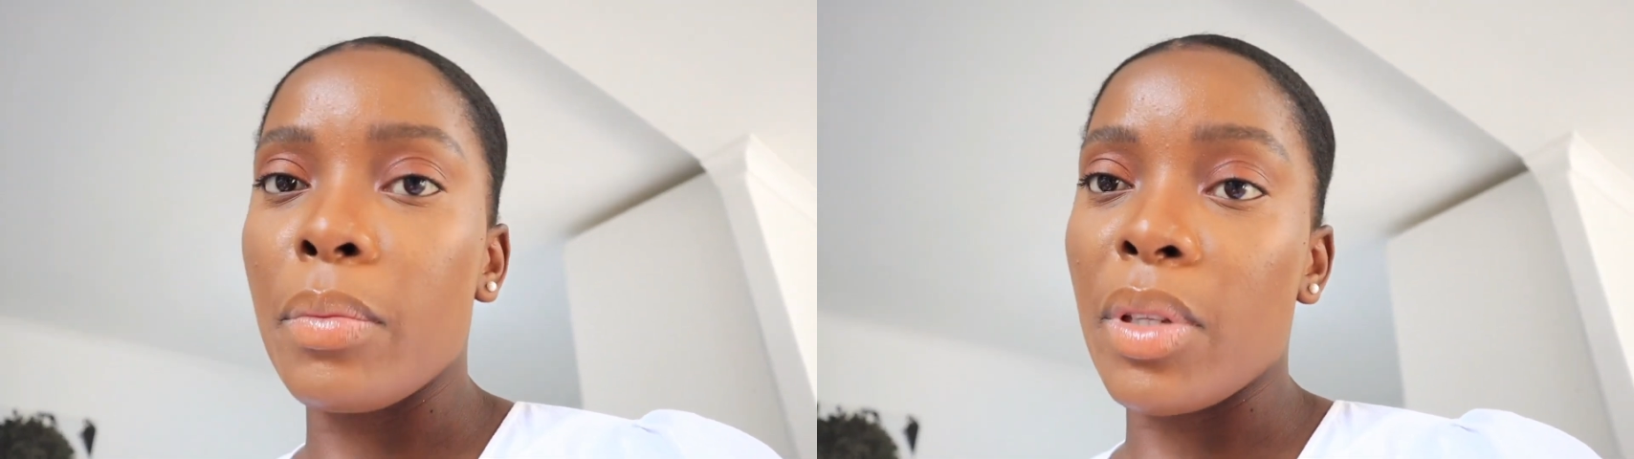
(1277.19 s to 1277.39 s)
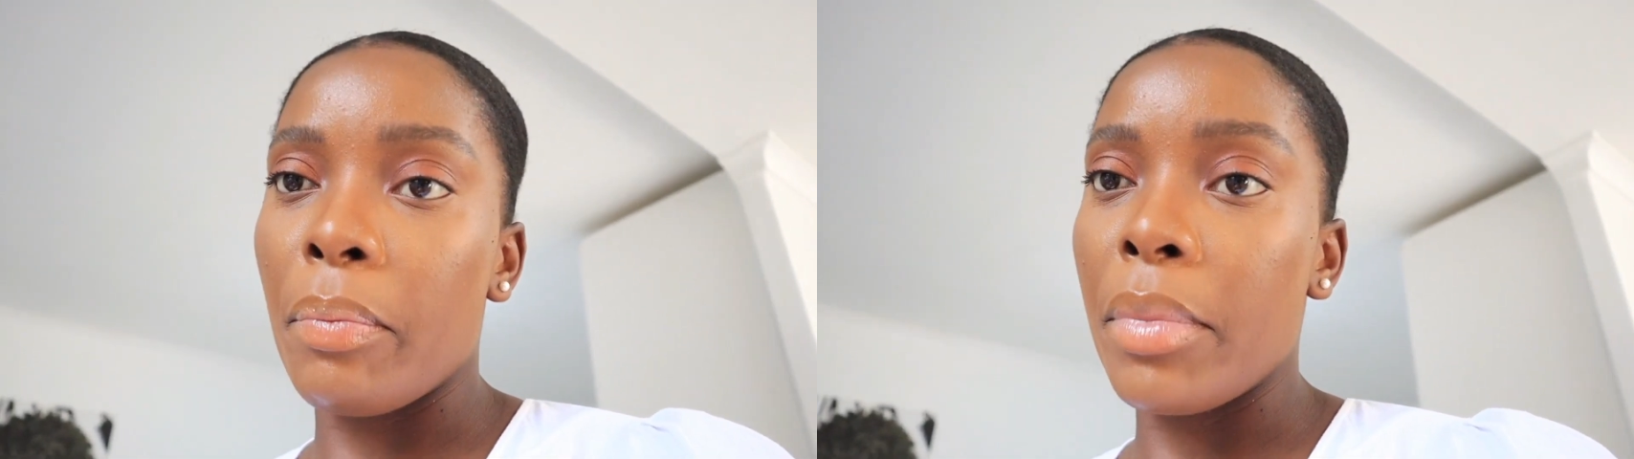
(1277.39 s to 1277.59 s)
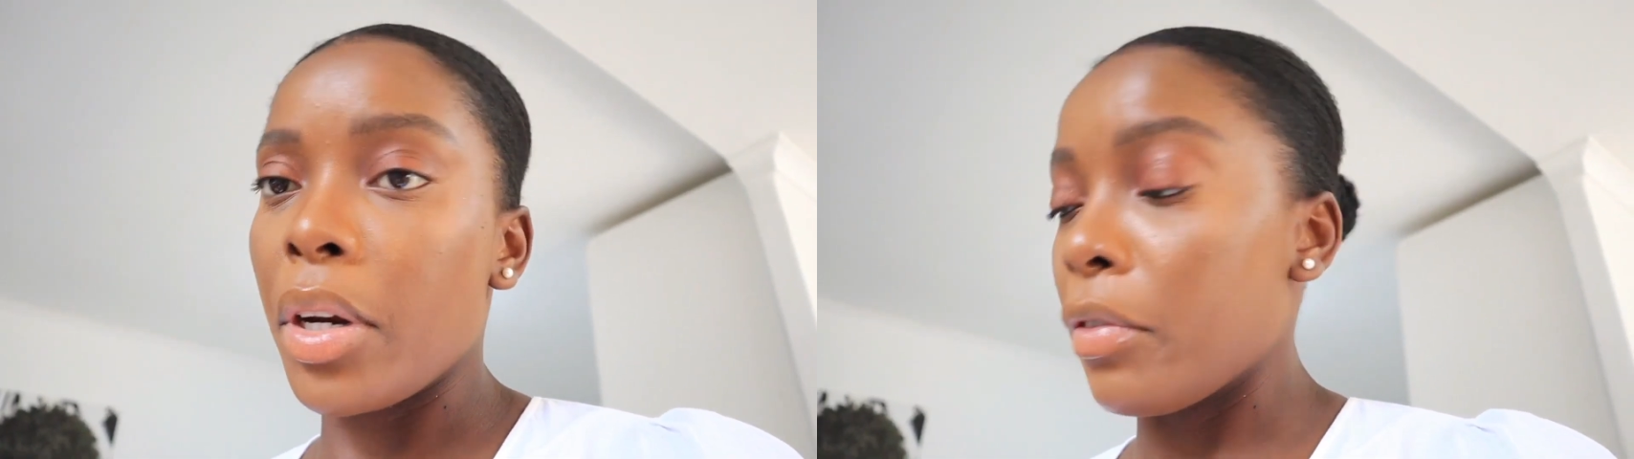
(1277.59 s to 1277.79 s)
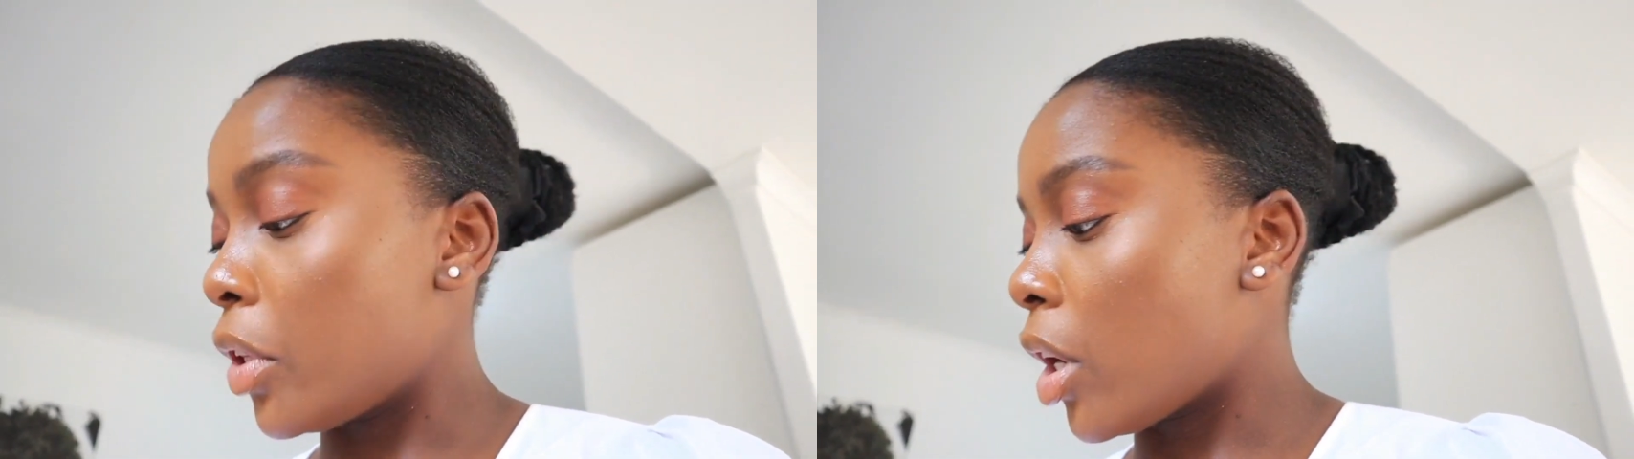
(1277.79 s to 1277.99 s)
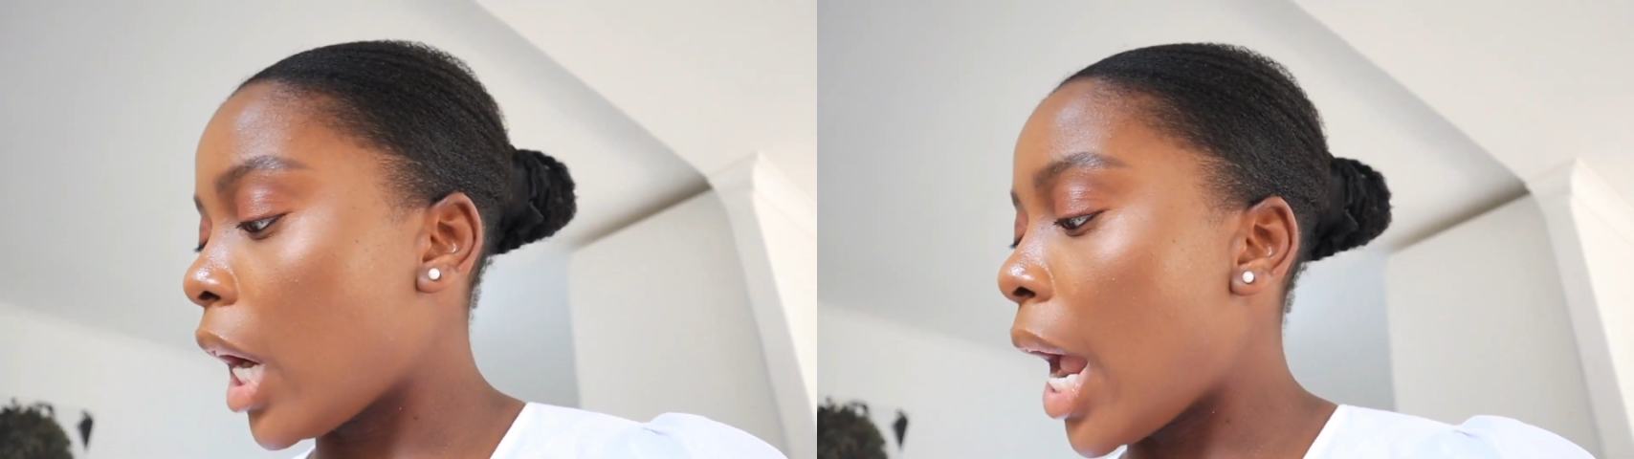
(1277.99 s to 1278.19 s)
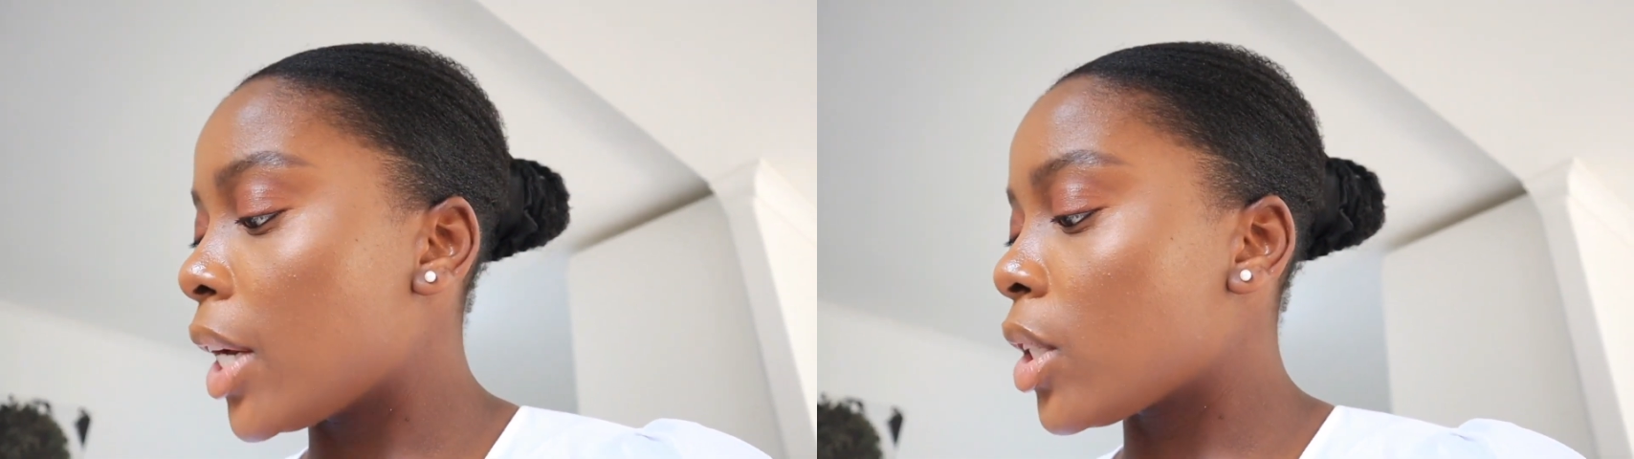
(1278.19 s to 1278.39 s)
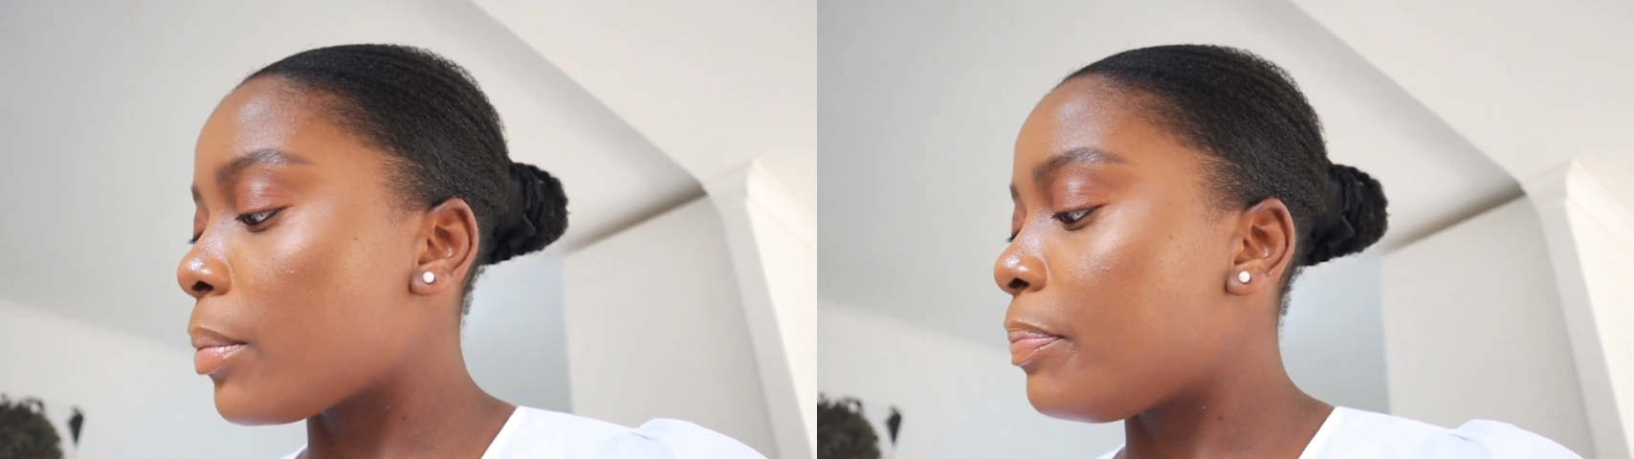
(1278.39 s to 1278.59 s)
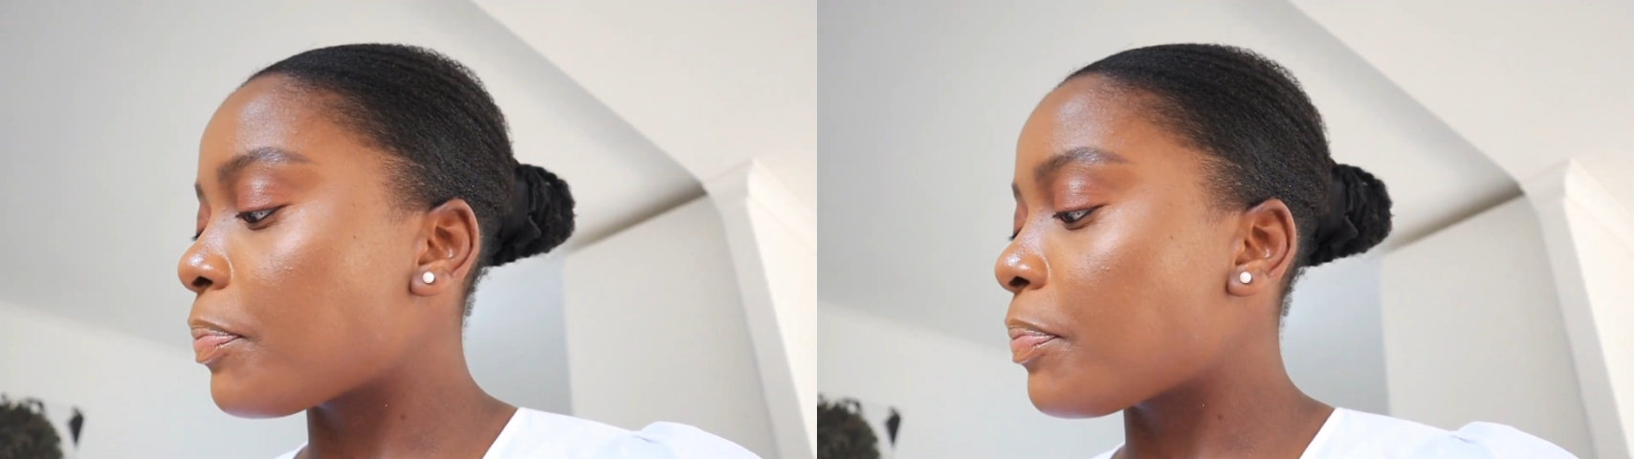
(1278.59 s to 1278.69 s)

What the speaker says: I'm submitting for the client.